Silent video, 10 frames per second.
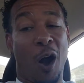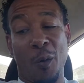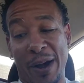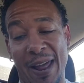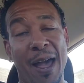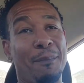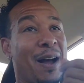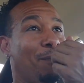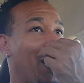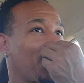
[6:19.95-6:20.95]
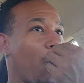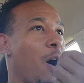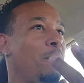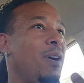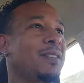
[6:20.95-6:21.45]
I already had my
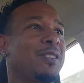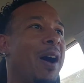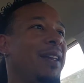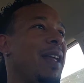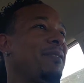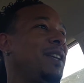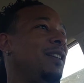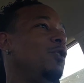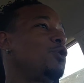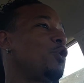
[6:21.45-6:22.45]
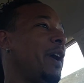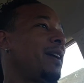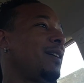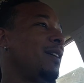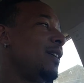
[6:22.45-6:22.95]
Starbucks, so I didn't have to get no
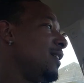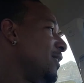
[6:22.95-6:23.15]
drink.